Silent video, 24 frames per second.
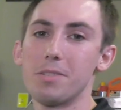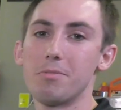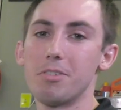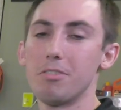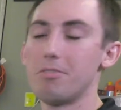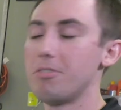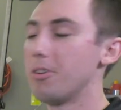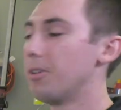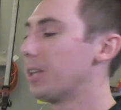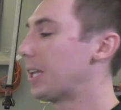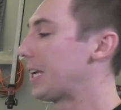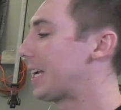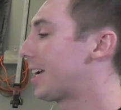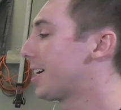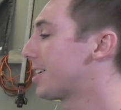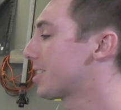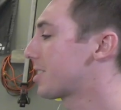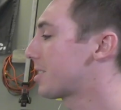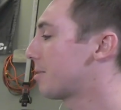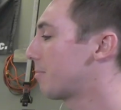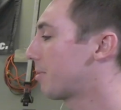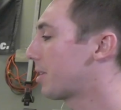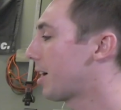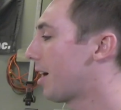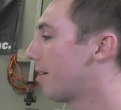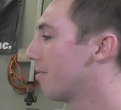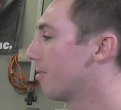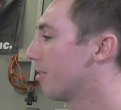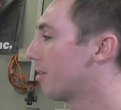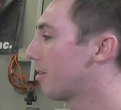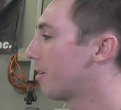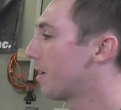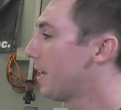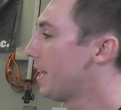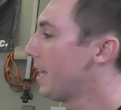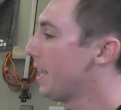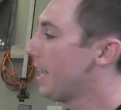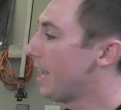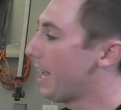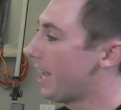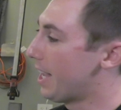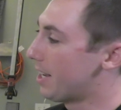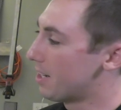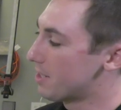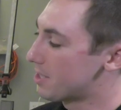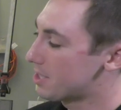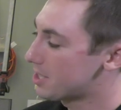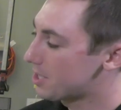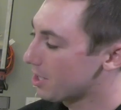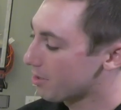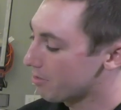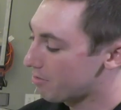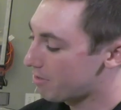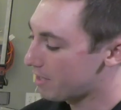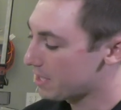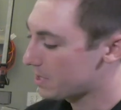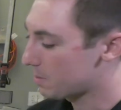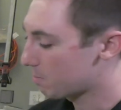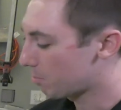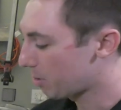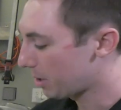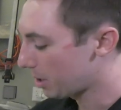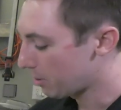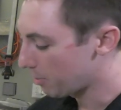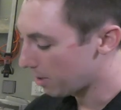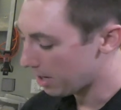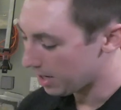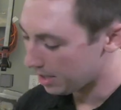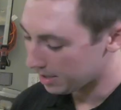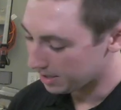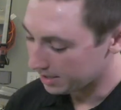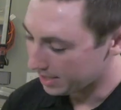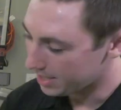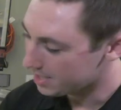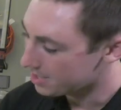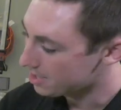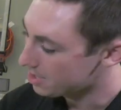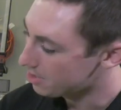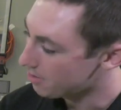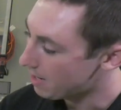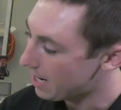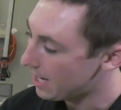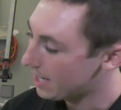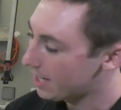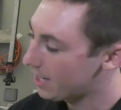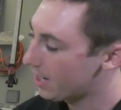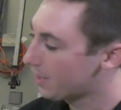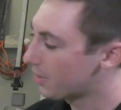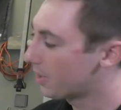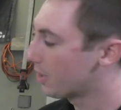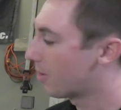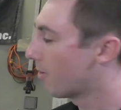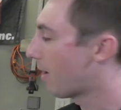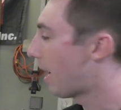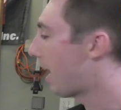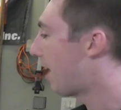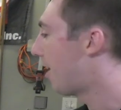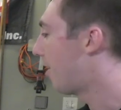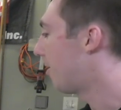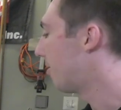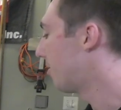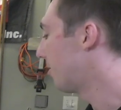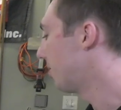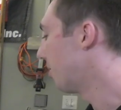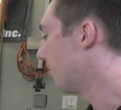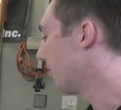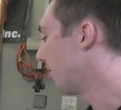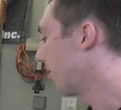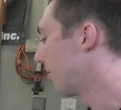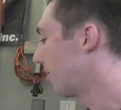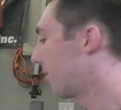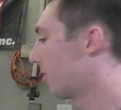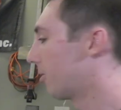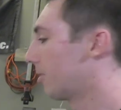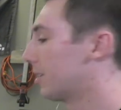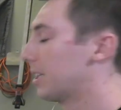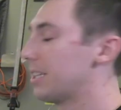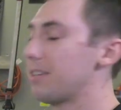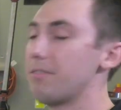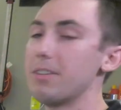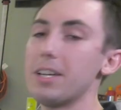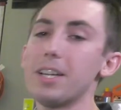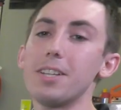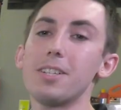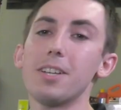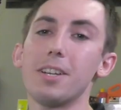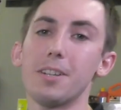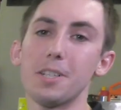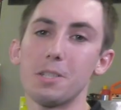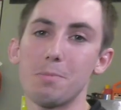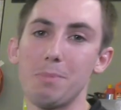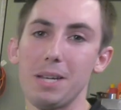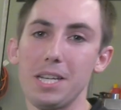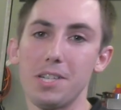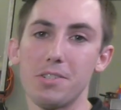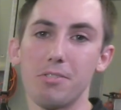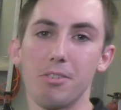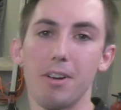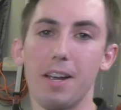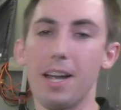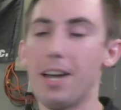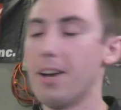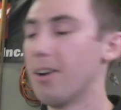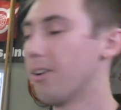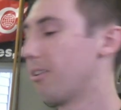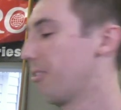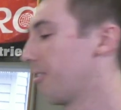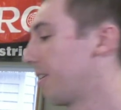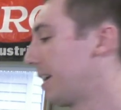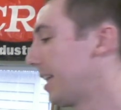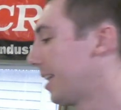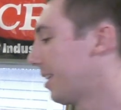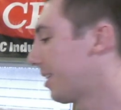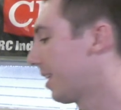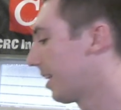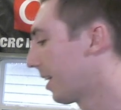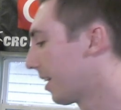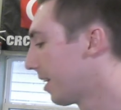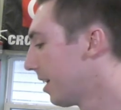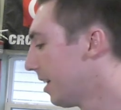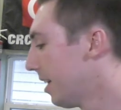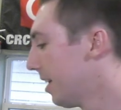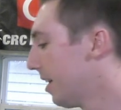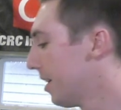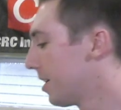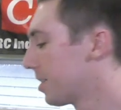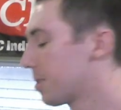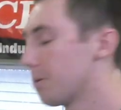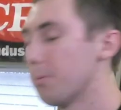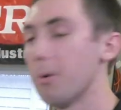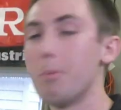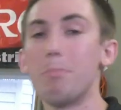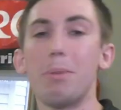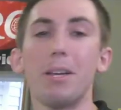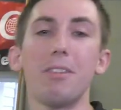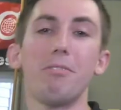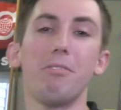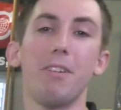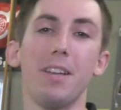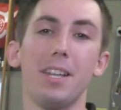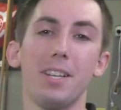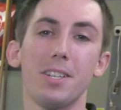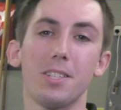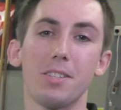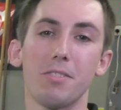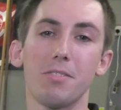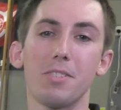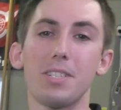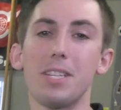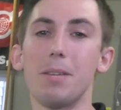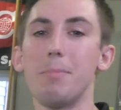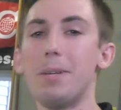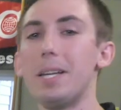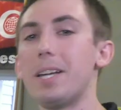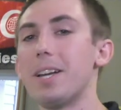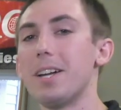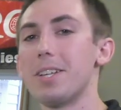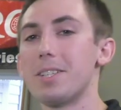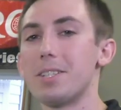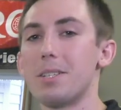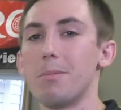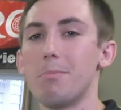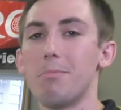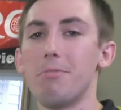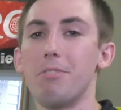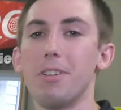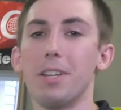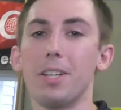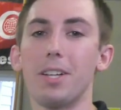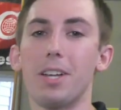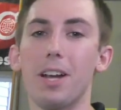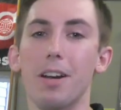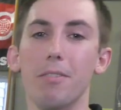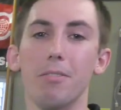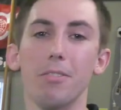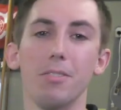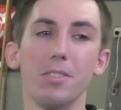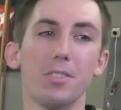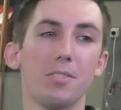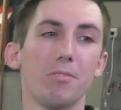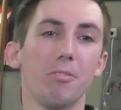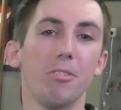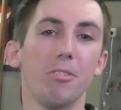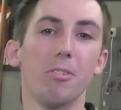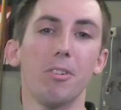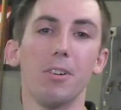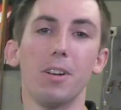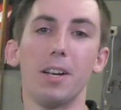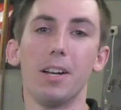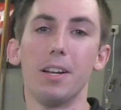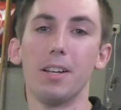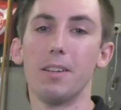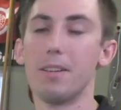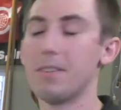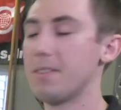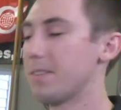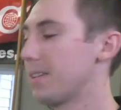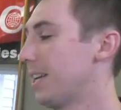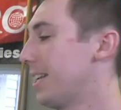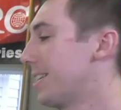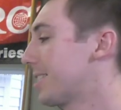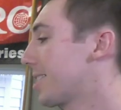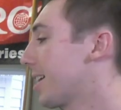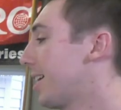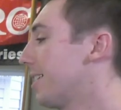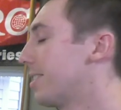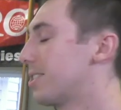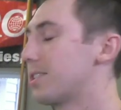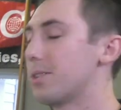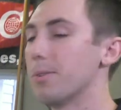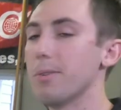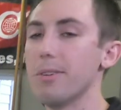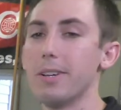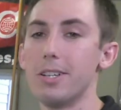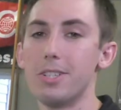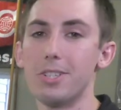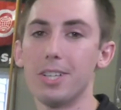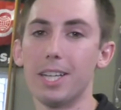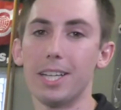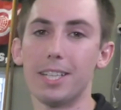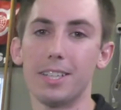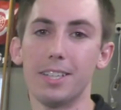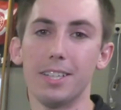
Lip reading: of a fully custom cover and still fits pretty well and isn't dragging on the ground or leaving a ton of space for air or anything. So we're big fans of semi-custom fit covers for inside storage like